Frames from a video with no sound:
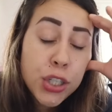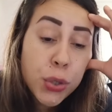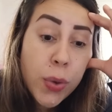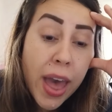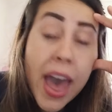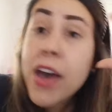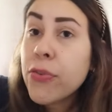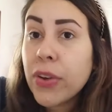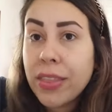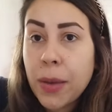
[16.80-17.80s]
do
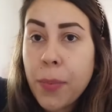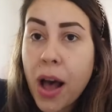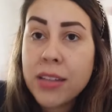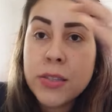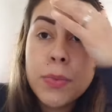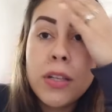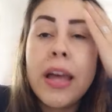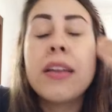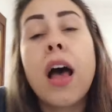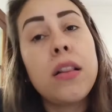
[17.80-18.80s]
everything possible
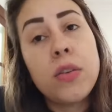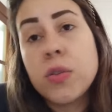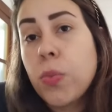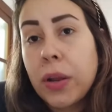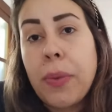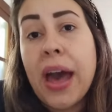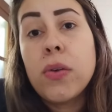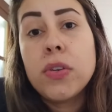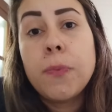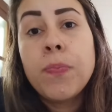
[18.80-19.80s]
and not lose 1
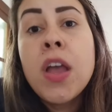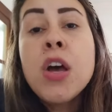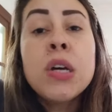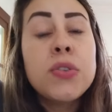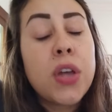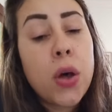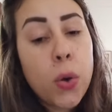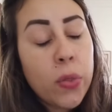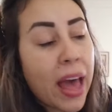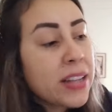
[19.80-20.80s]
pound.
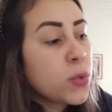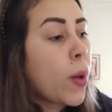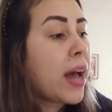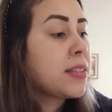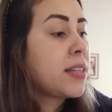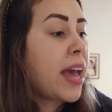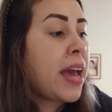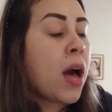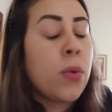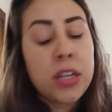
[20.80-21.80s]
So that's why
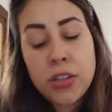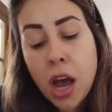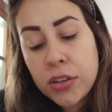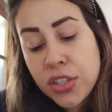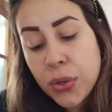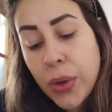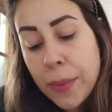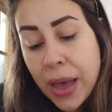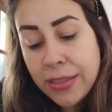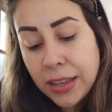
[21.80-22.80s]
today I want to talk to you
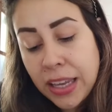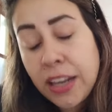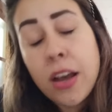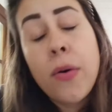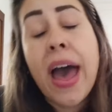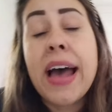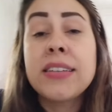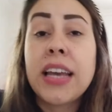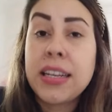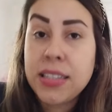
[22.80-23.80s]
about the keto
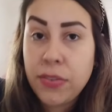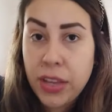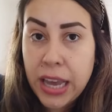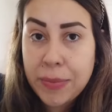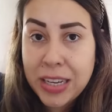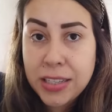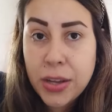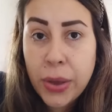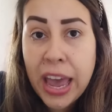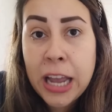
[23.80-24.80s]
and ACV
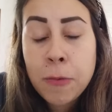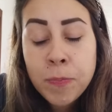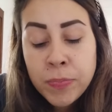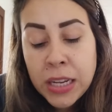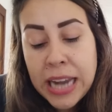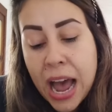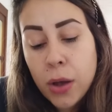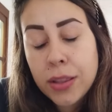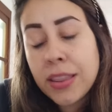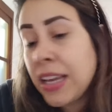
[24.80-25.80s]
gummies, okay?
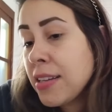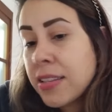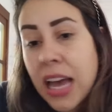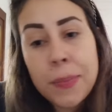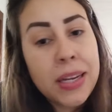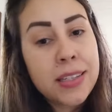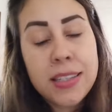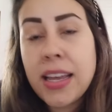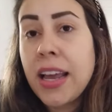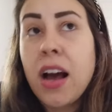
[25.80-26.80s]
Now, these
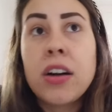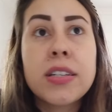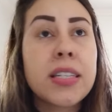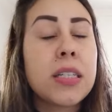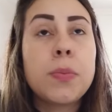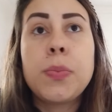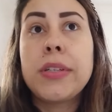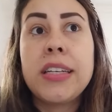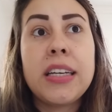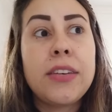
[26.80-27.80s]
gummies, they are
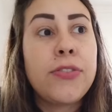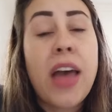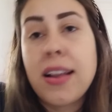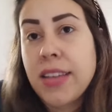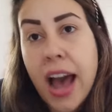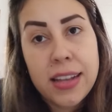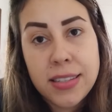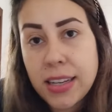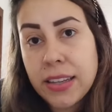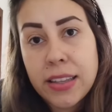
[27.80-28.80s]
simply
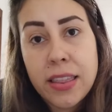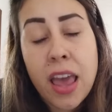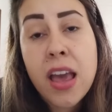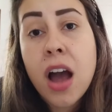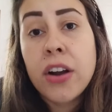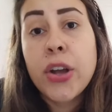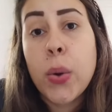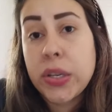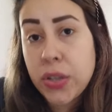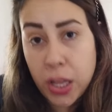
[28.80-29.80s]
fantastic. They are
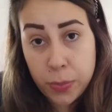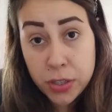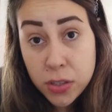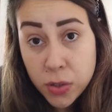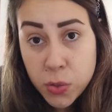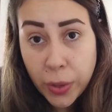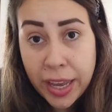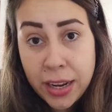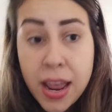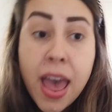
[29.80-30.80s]
going to help you to lose
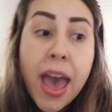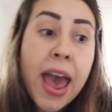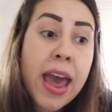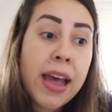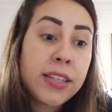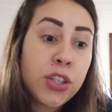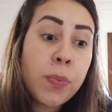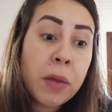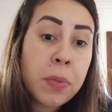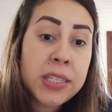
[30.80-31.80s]
weight, and you
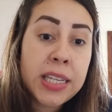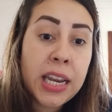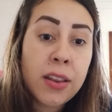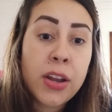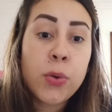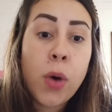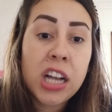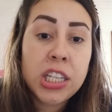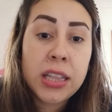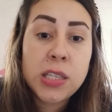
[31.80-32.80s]
might be sitting there
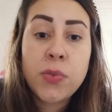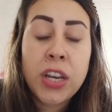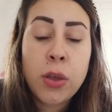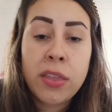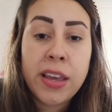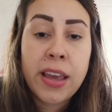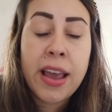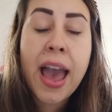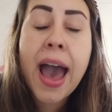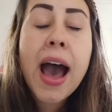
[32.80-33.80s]
watching this video
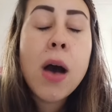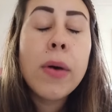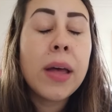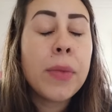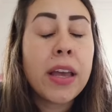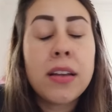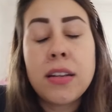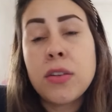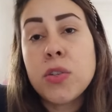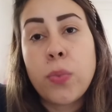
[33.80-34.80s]
thinking, how am I
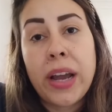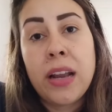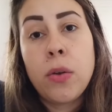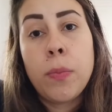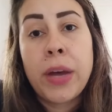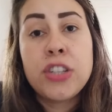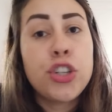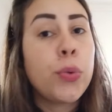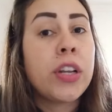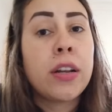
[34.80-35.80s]
gonna lose weight by
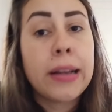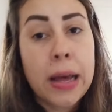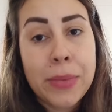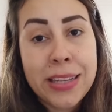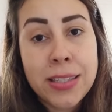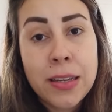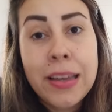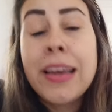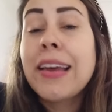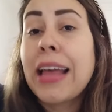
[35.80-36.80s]
chewing on gummies?
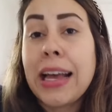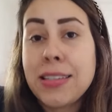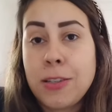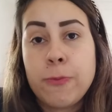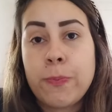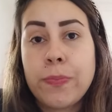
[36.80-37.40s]
Guys,